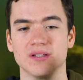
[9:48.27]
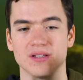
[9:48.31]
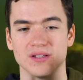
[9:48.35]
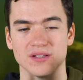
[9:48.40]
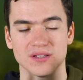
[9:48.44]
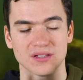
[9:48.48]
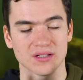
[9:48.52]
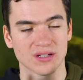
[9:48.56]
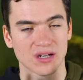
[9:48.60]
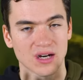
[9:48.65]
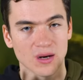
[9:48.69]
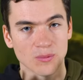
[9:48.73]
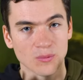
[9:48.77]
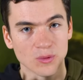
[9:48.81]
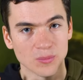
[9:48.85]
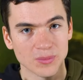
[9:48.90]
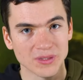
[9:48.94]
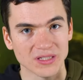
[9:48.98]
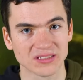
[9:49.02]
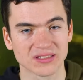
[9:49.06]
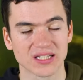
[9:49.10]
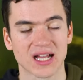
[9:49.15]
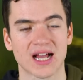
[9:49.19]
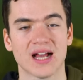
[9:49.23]
that the carp will
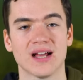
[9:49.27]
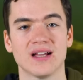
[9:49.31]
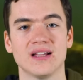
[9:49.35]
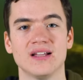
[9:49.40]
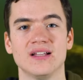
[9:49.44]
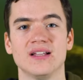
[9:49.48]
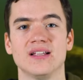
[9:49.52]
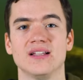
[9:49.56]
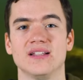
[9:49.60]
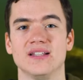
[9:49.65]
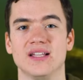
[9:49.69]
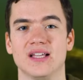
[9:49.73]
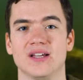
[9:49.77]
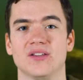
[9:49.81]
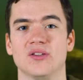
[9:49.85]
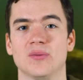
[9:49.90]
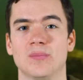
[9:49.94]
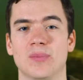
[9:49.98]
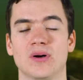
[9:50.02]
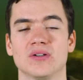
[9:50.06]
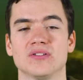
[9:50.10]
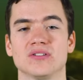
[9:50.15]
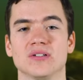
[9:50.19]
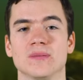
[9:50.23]
be sat near the
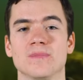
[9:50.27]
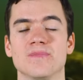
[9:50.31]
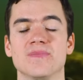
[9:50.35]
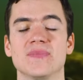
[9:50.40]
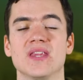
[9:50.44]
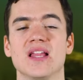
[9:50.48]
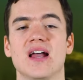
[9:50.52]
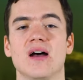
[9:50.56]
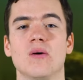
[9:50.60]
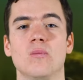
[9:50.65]
bottom.